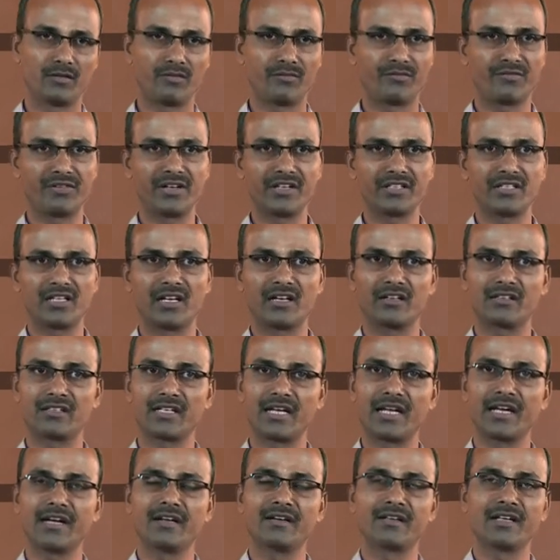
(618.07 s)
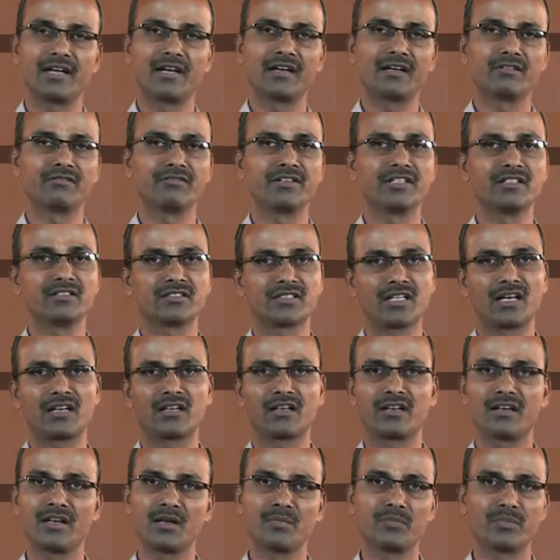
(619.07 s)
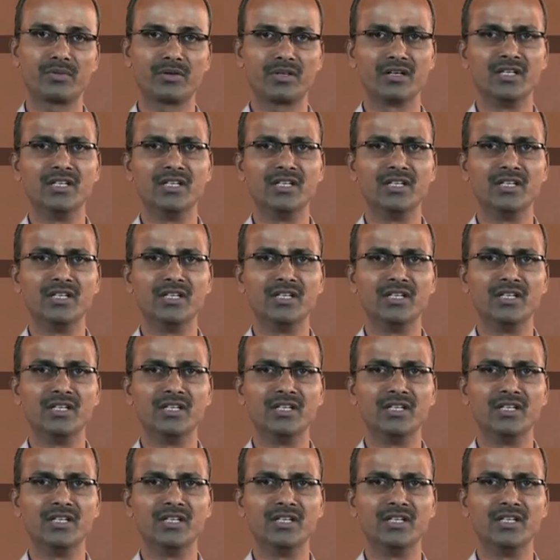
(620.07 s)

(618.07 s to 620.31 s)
feet are tied and wings are clipped,